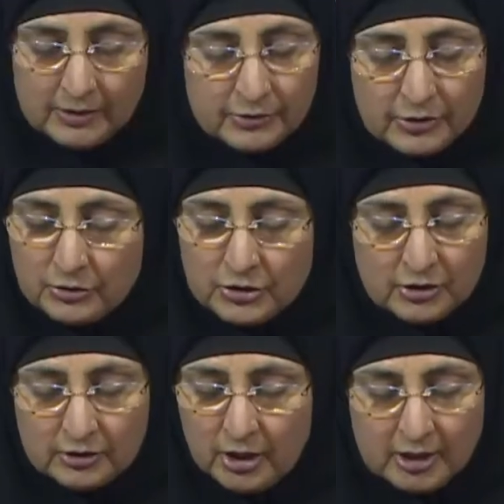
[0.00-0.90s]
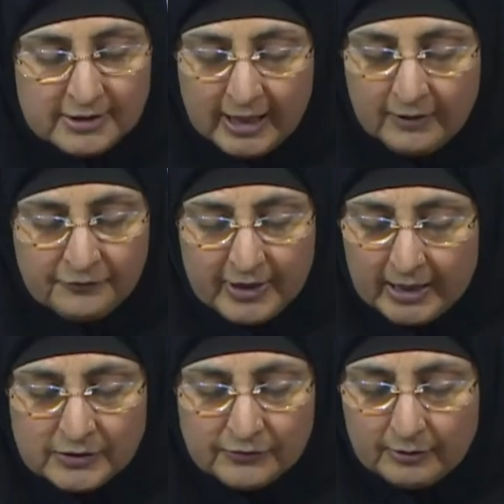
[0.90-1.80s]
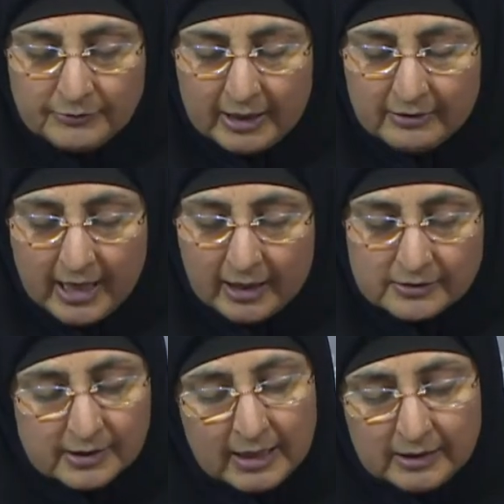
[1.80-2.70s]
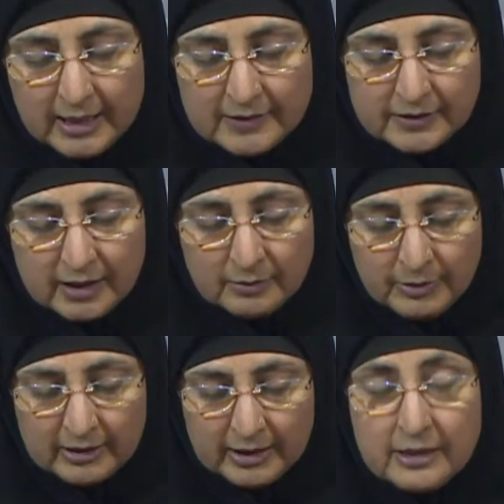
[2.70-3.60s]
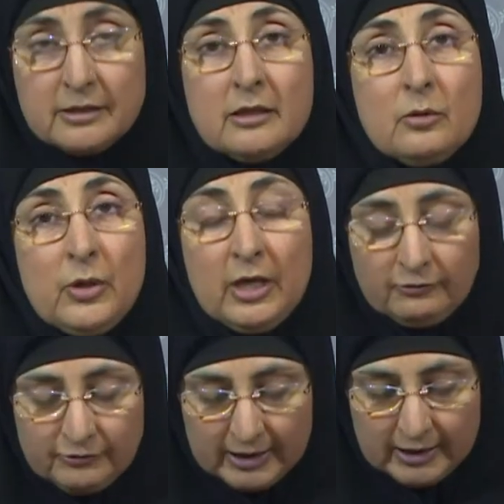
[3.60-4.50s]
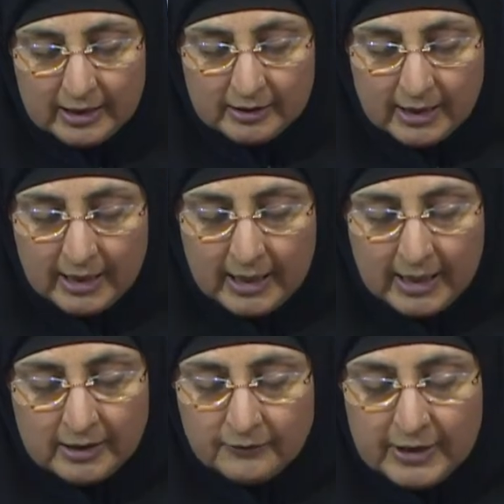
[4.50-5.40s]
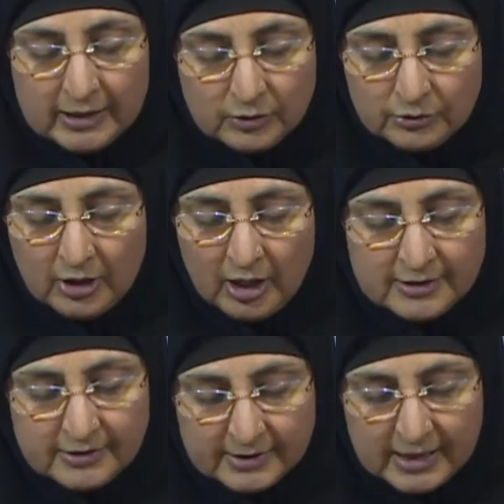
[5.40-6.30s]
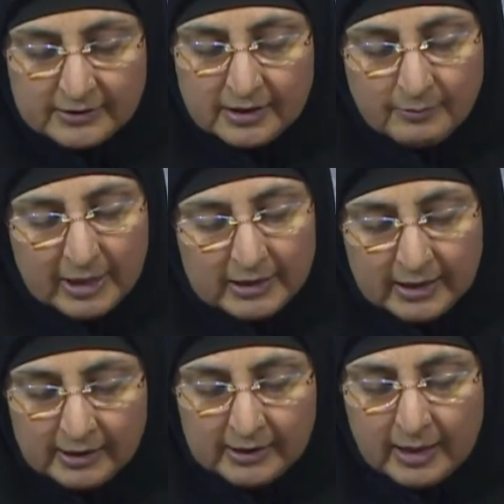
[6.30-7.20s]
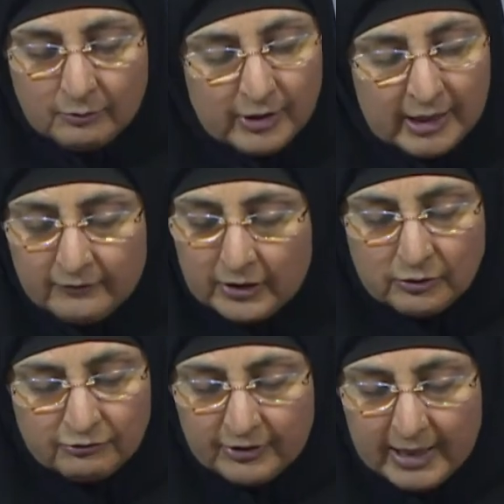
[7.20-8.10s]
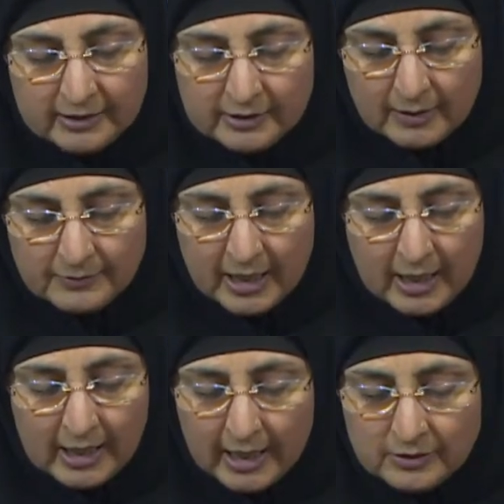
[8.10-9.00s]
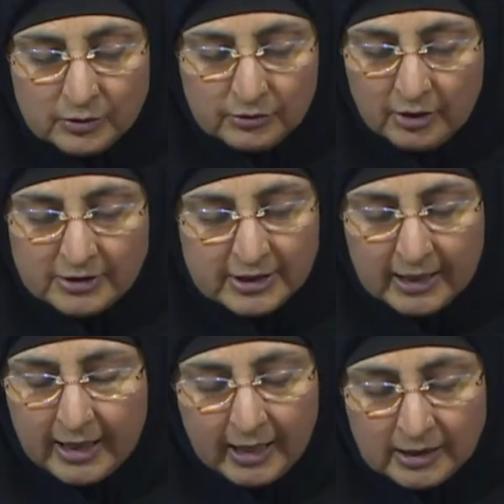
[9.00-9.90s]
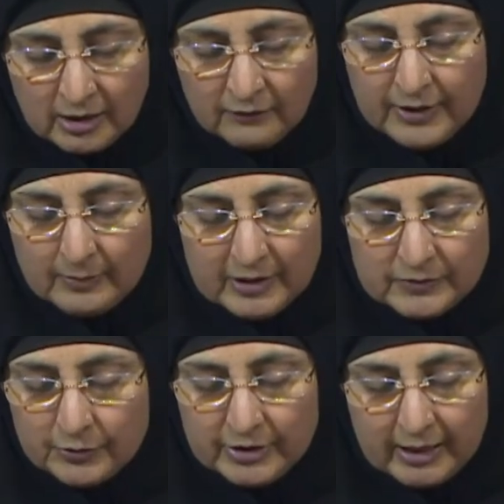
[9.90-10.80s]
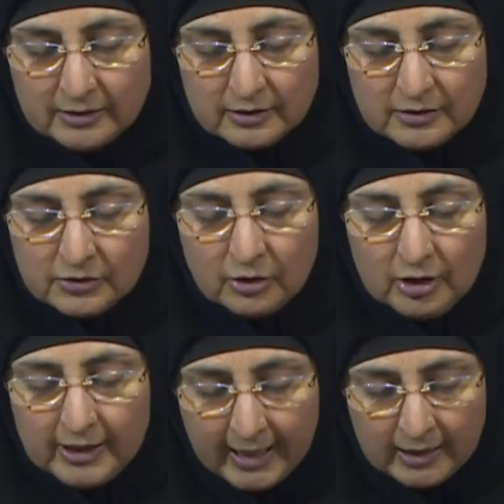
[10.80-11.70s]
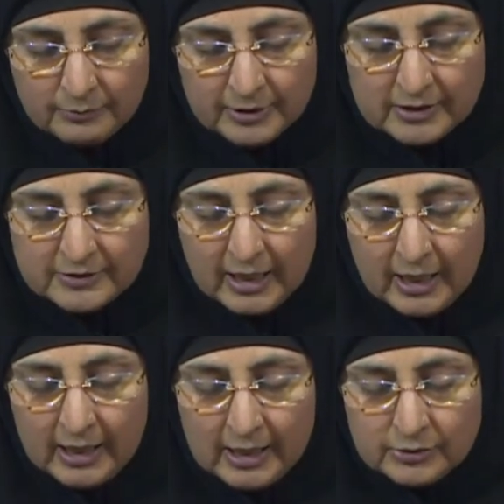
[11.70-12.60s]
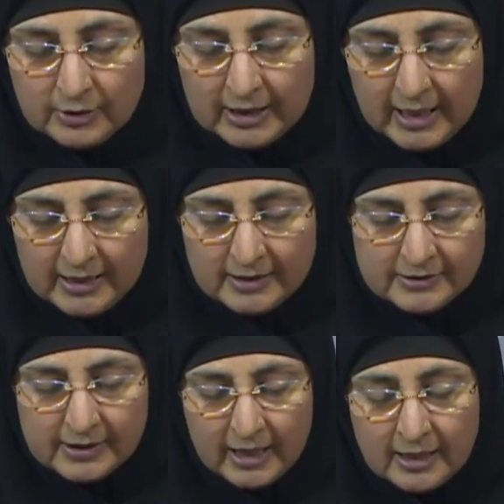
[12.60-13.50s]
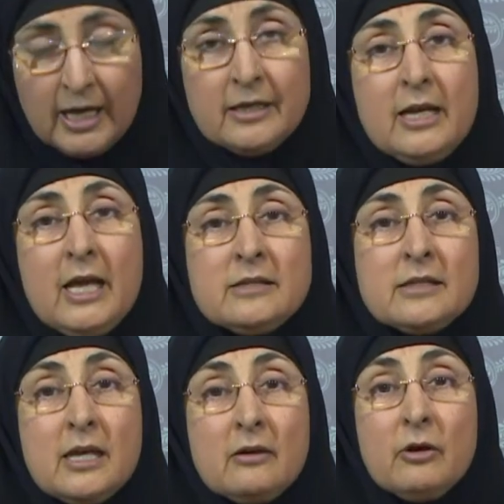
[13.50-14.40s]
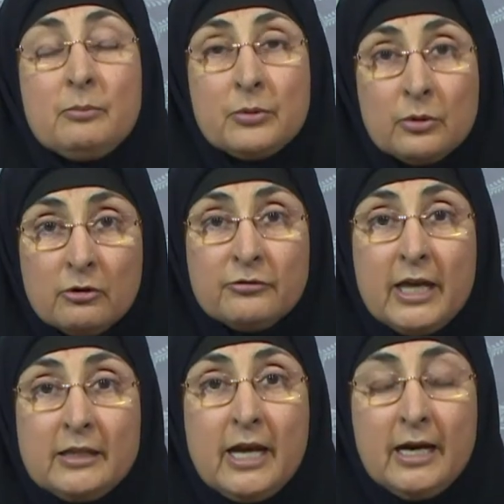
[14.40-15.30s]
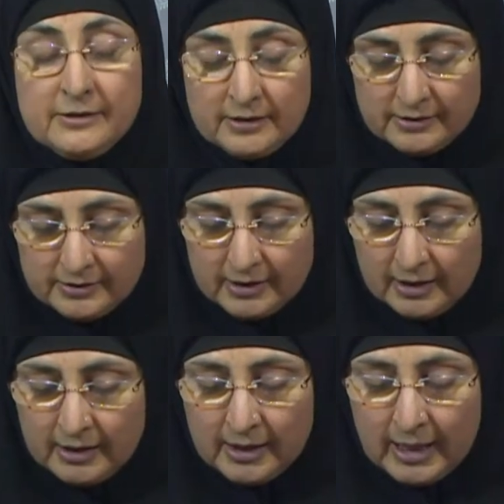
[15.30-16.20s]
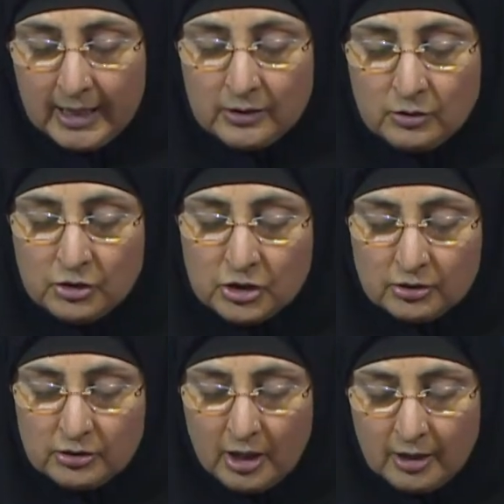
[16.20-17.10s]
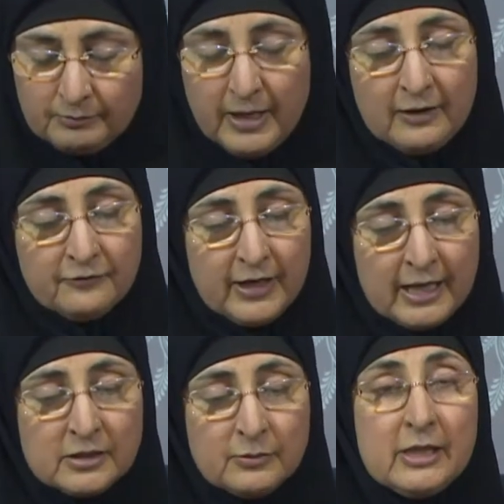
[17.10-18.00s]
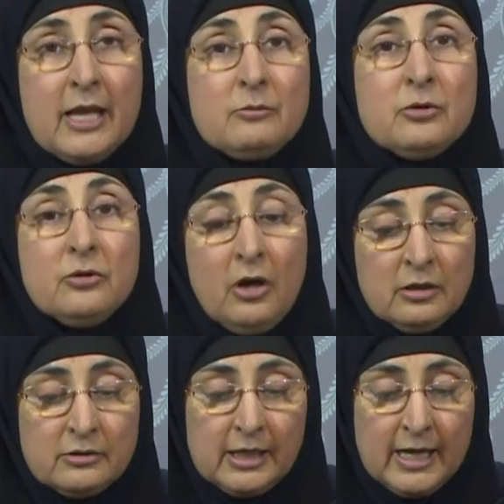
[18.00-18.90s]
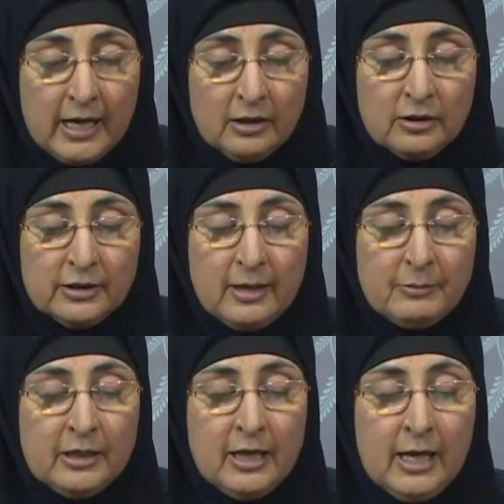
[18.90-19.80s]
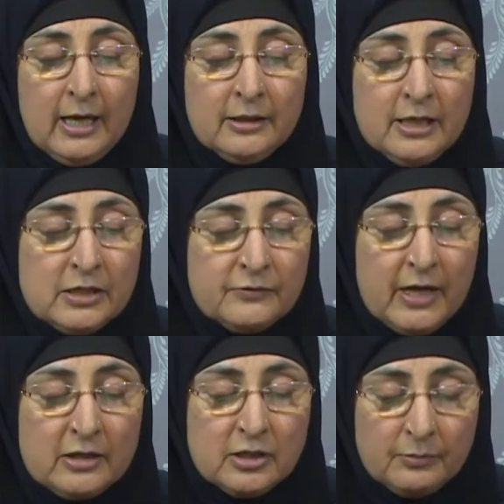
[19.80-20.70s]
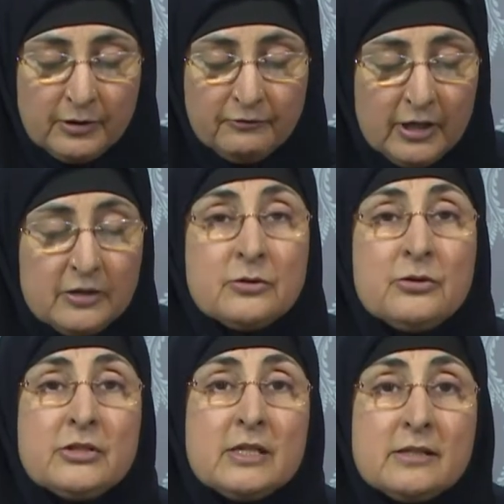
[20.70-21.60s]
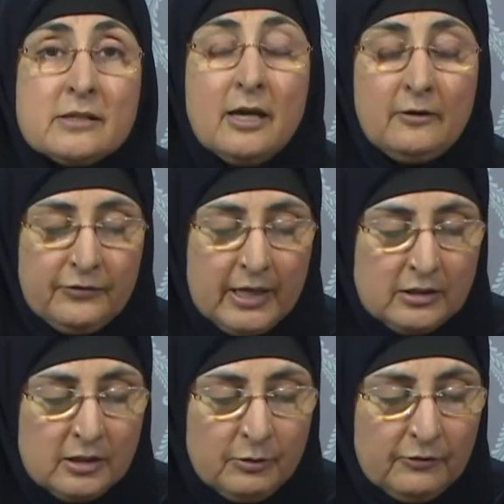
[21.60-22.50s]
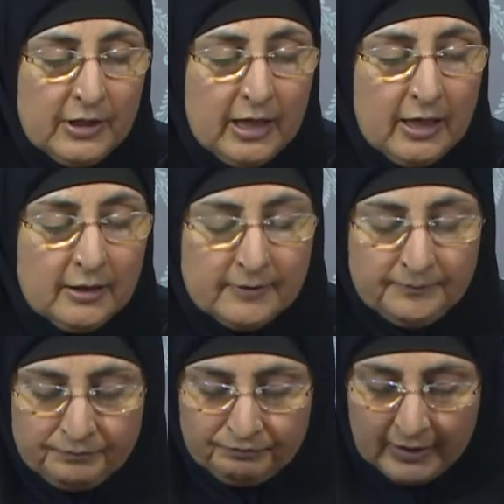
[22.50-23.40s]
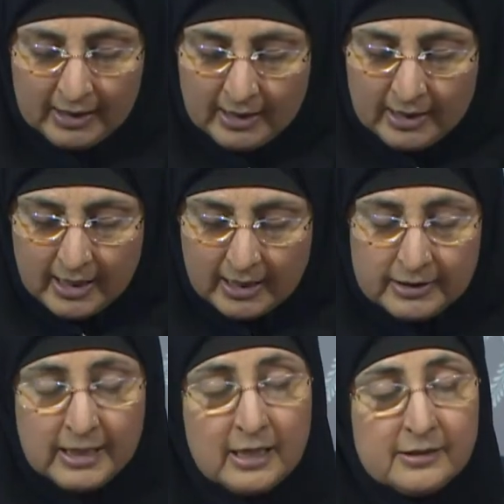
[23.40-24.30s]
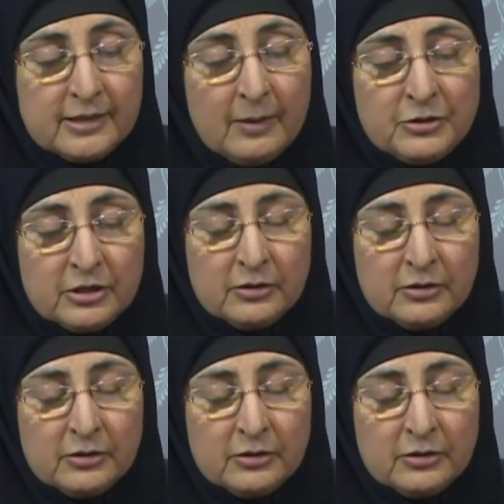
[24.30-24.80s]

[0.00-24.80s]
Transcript: So you should not take friends from their ranks unless they immigrate in the way of Allah. And if they do not, seize them and kill them wherever you find them. And do not take any of them as protectors or helpers. So Allah is saying, unless they give a proof that they are sincere, you should not make friends with them. Do not rely on them. And this friendship refers to sincere friendship of the heart. The exception